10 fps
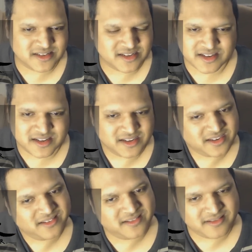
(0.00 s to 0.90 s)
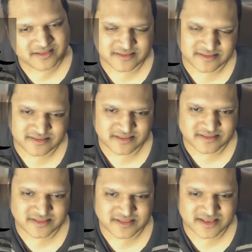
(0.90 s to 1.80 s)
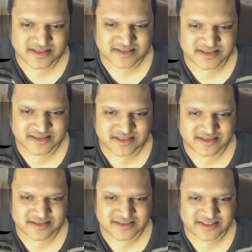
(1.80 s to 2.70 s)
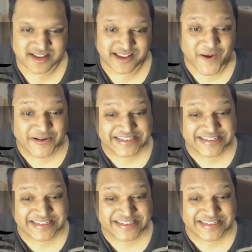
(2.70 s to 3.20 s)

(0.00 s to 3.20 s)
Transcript: Because I once had a long conversation with the guy. And